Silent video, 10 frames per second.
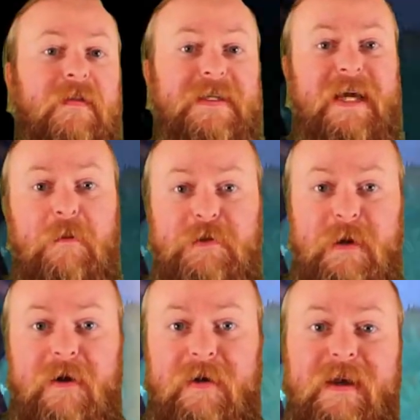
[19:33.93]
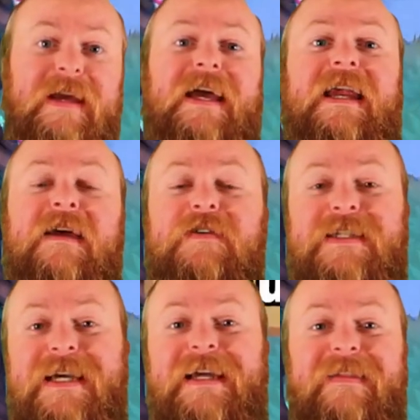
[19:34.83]
this helped you out. And if
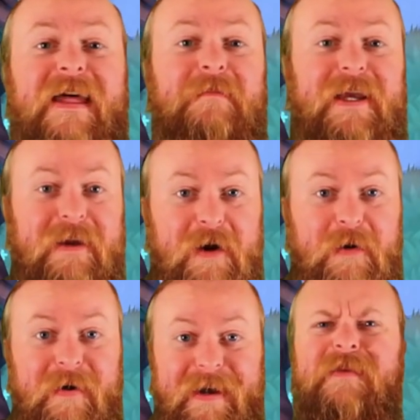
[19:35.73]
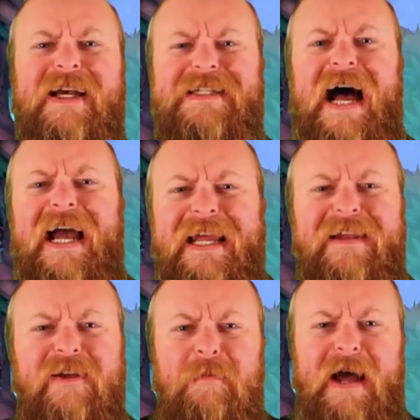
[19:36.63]
it did, let me know, because I
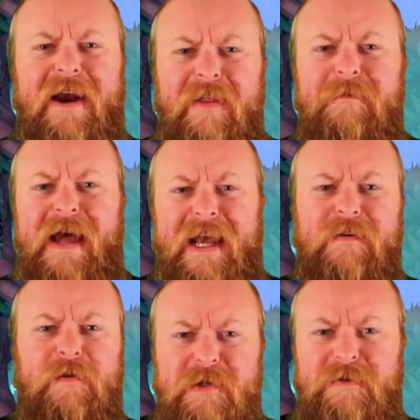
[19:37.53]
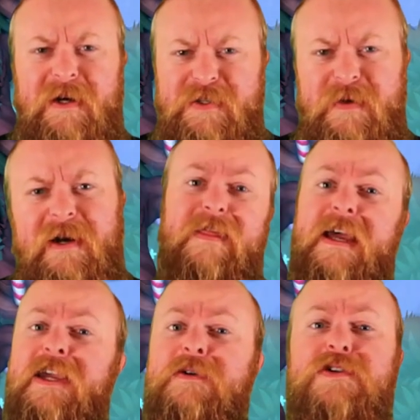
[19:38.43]
need a little pat on the back every once in a while as well.
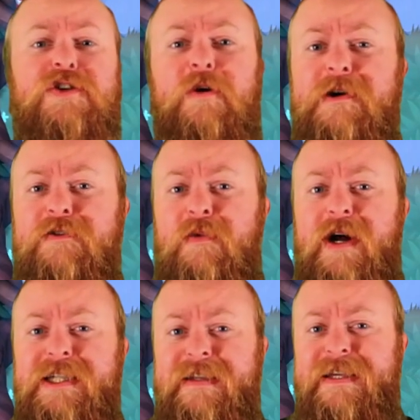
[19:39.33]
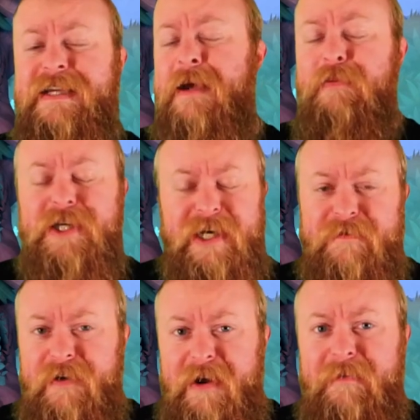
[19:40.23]
Thank you so much for watching this. I appreciate
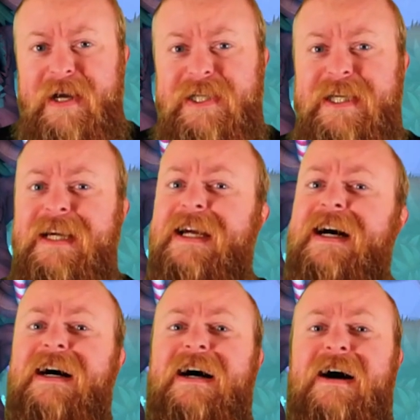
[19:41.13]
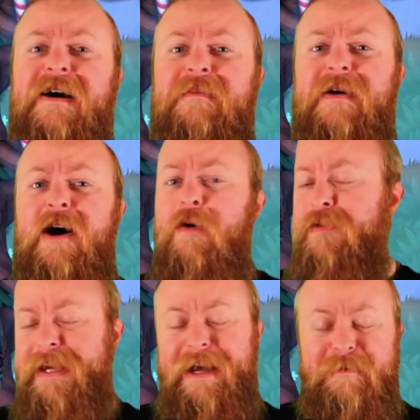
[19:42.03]
it very much.
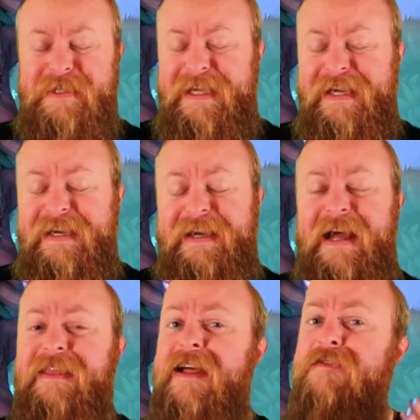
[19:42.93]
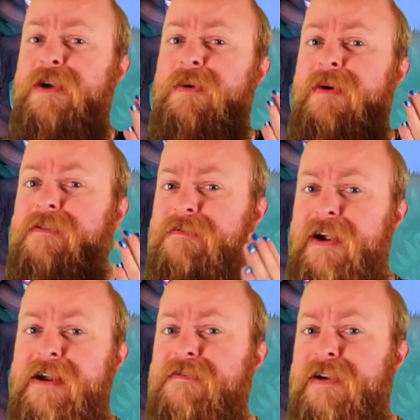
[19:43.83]
Hopefully it helped again. I love you
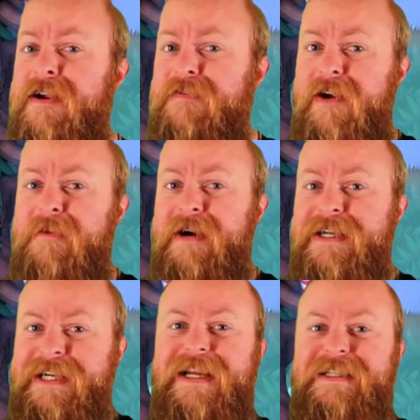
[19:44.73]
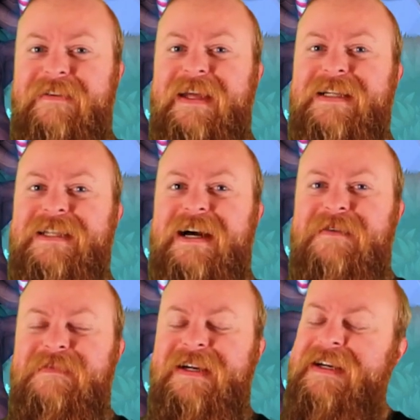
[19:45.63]
very, very, very much. And until next
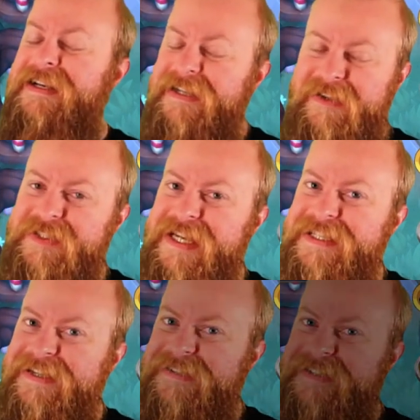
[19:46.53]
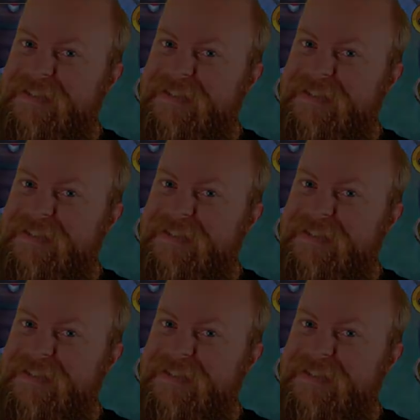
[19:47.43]
time, you stay saucy.